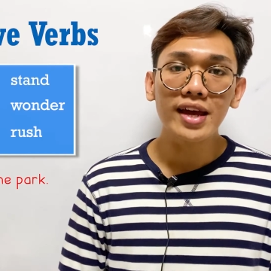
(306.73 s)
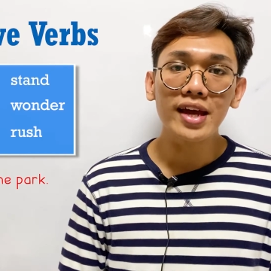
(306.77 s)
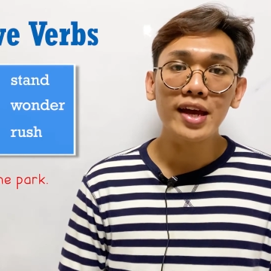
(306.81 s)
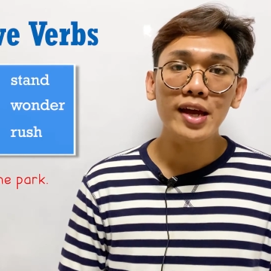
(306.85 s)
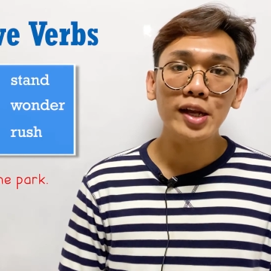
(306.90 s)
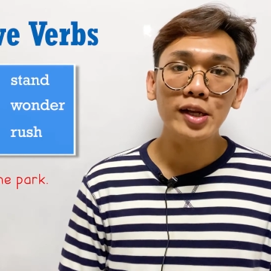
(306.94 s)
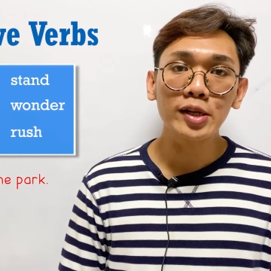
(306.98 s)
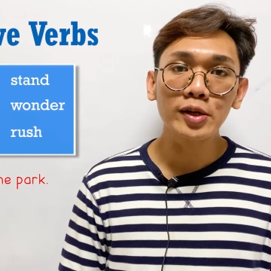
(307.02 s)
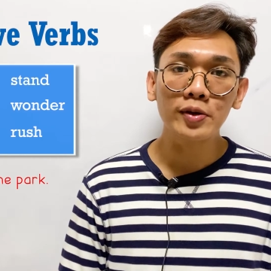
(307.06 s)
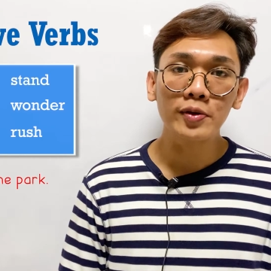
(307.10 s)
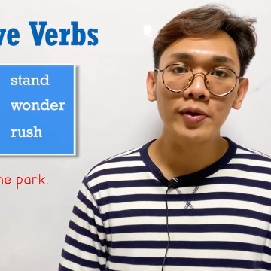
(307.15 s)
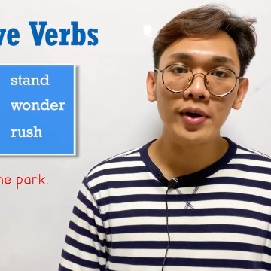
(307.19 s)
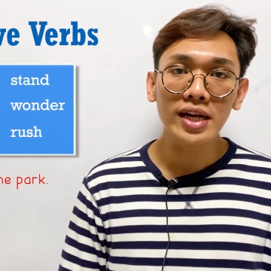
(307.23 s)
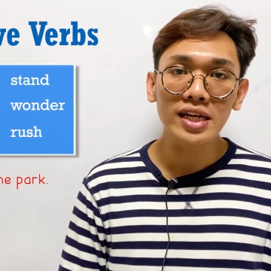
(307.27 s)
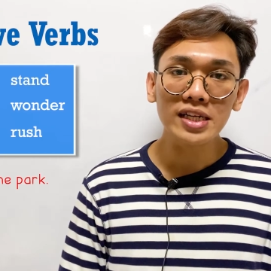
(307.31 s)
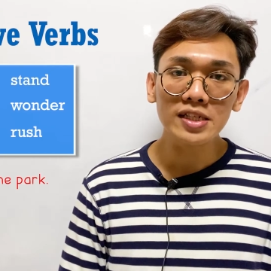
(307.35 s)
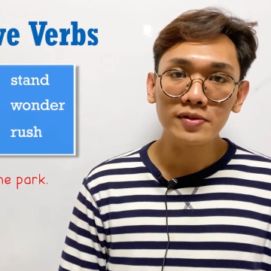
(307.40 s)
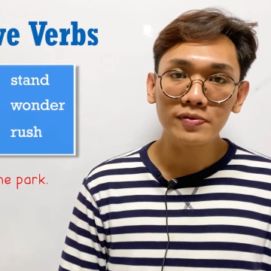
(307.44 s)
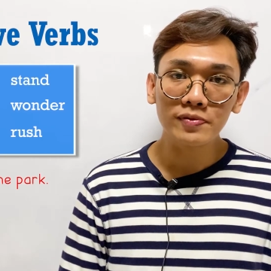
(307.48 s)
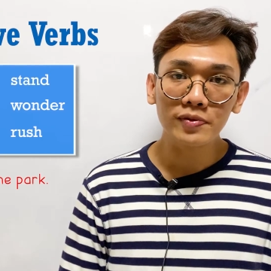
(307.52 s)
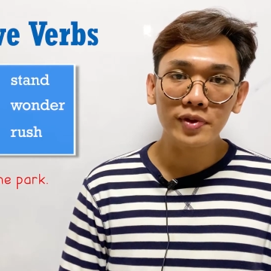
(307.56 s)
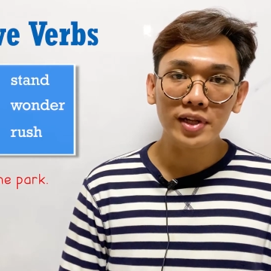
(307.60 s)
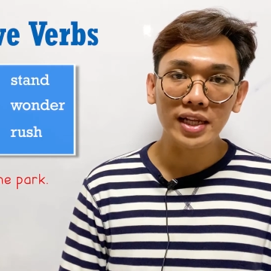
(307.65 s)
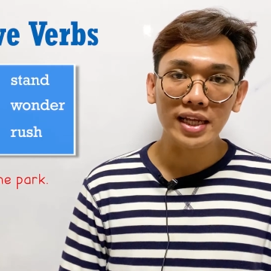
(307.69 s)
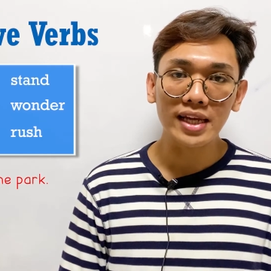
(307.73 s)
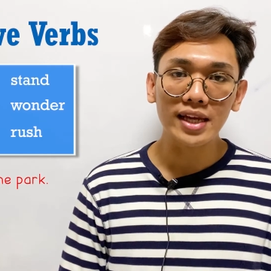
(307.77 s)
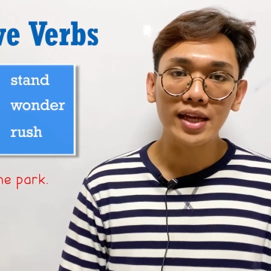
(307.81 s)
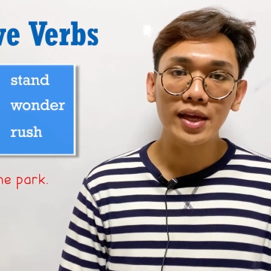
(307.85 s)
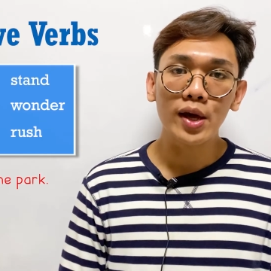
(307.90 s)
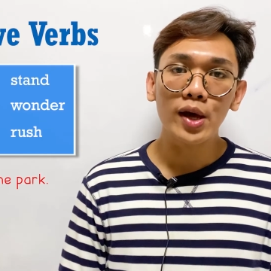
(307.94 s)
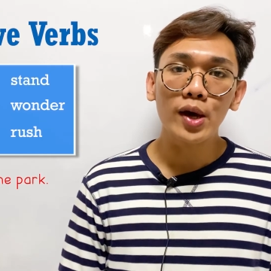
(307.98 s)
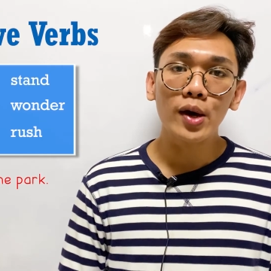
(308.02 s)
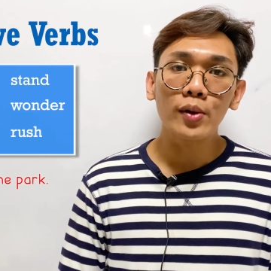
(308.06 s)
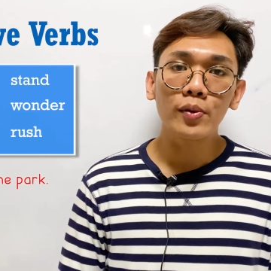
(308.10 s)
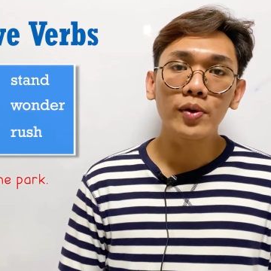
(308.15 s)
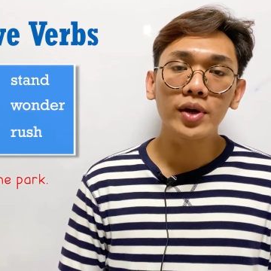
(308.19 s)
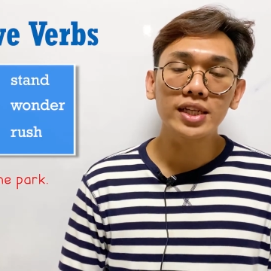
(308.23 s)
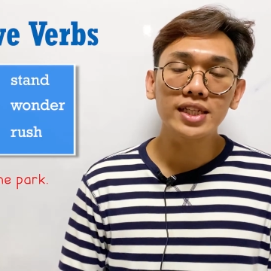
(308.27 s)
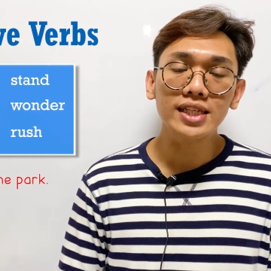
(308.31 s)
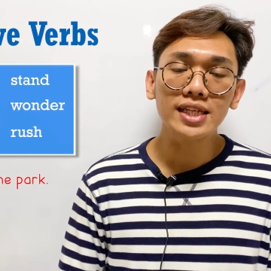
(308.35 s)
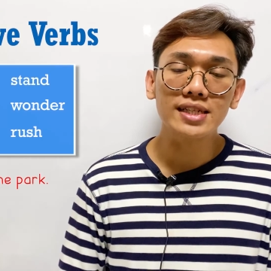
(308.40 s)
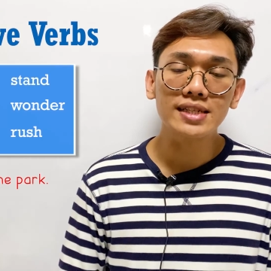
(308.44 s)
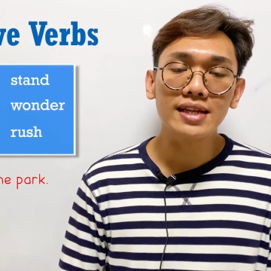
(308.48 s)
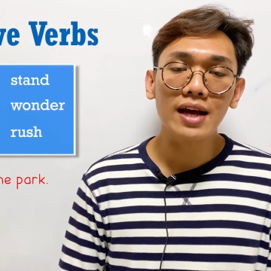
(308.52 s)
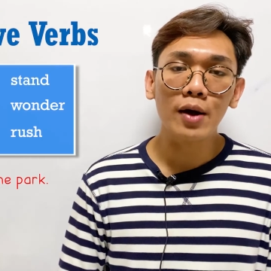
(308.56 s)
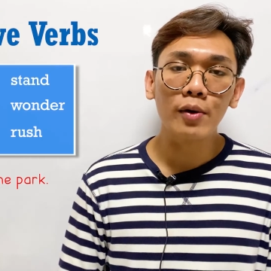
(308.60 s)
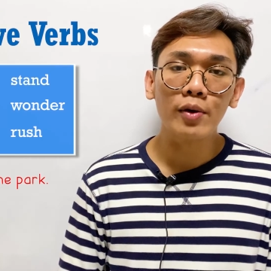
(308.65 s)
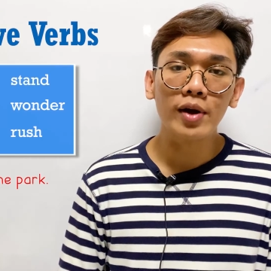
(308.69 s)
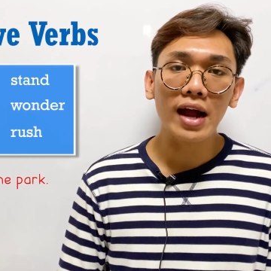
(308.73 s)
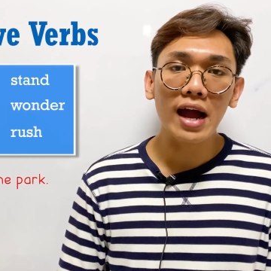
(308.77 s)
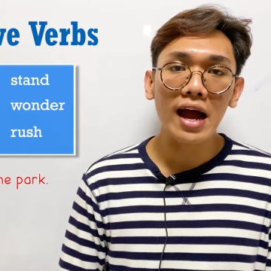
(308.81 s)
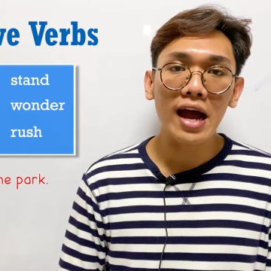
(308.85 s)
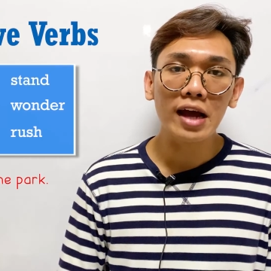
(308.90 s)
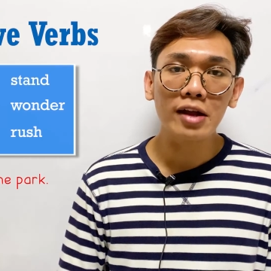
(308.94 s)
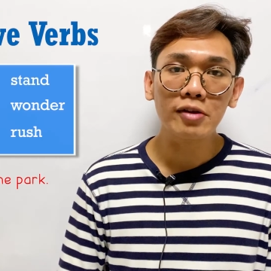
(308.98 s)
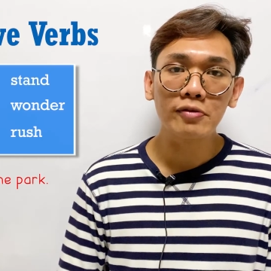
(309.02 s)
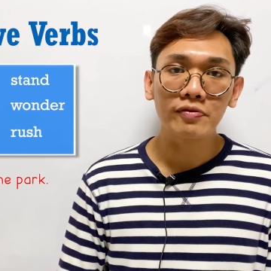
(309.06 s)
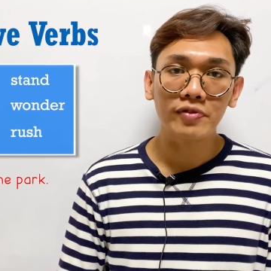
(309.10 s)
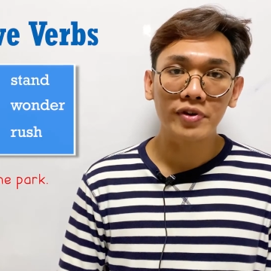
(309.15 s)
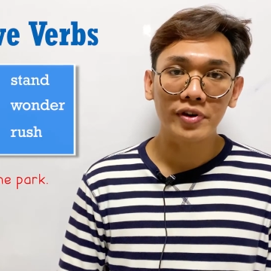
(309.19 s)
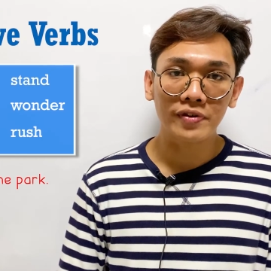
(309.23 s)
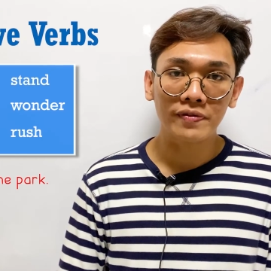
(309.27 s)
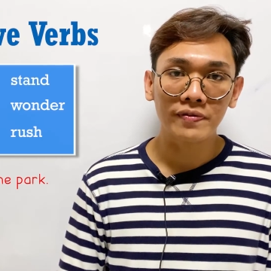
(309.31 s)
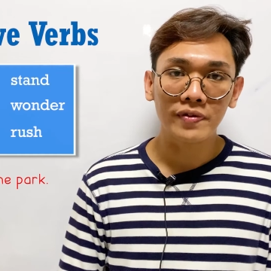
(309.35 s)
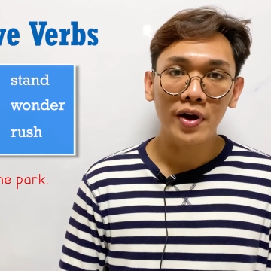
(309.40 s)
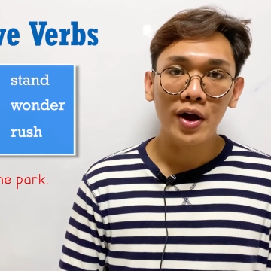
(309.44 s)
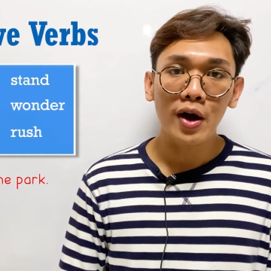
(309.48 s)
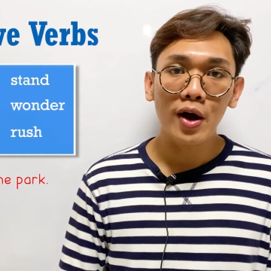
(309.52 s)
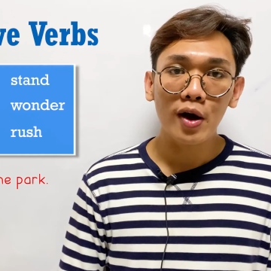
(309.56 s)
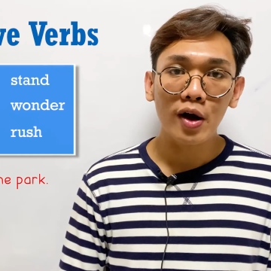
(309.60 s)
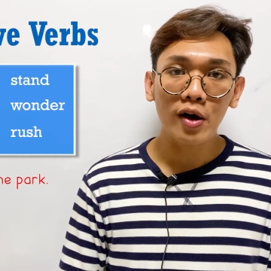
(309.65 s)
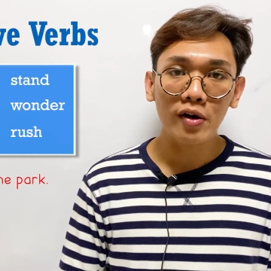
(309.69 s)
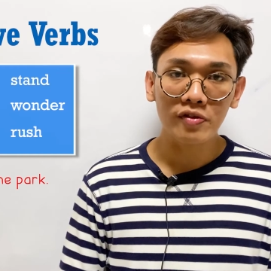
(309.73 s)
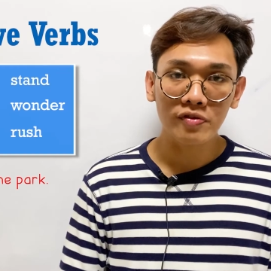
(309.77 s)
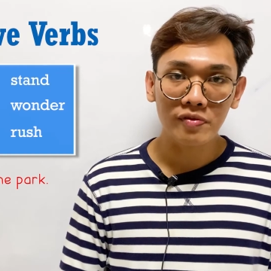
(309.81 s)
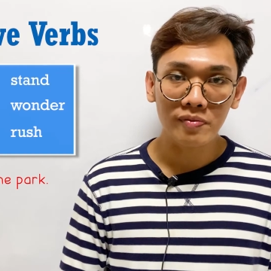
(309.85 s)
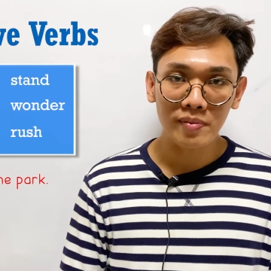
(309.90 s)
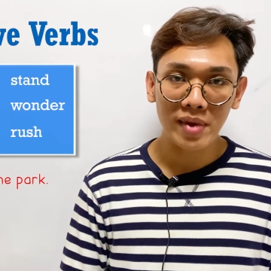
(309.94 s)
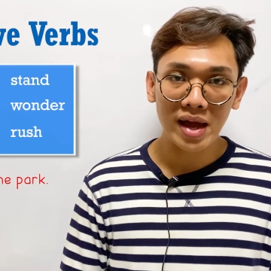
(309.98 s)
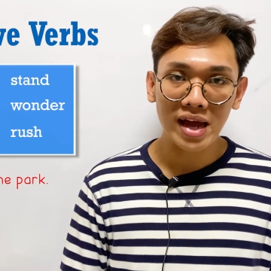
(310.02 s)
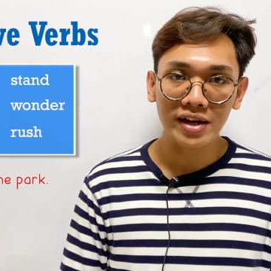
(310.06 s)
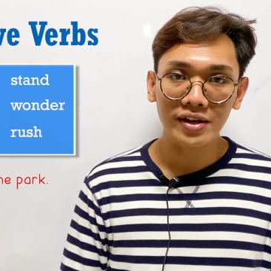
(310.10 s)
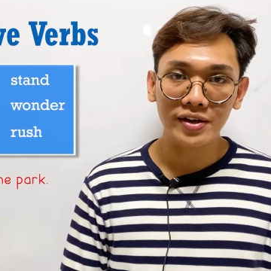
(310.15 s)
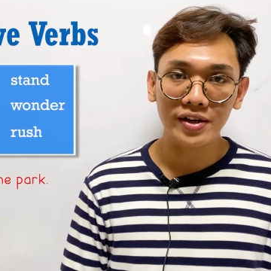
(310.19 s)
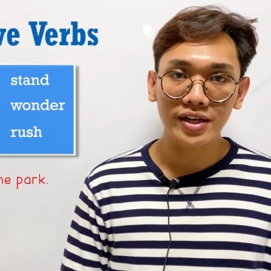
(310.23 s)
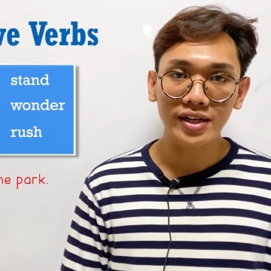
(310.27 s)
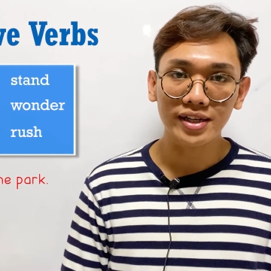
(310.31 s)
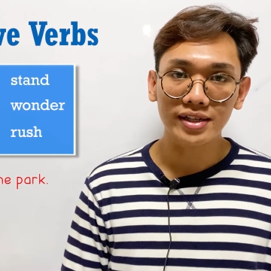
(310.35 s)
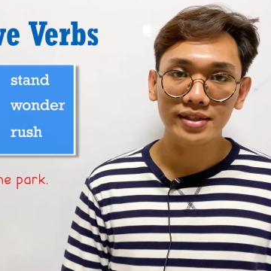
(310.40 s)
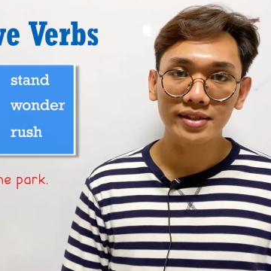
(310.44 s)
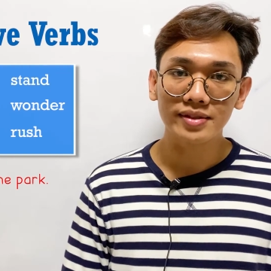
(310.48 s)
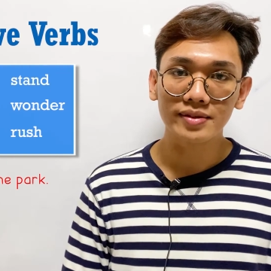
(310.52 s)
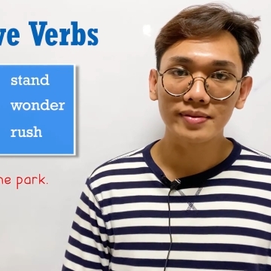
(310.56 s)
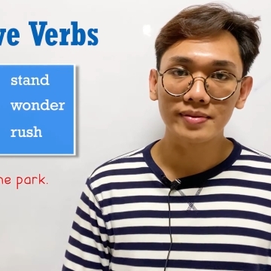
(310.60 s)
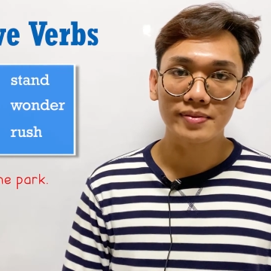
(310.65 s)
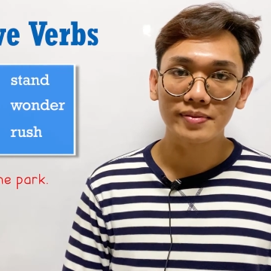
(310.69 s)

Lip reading: and gracefully, which is our adverb of manner.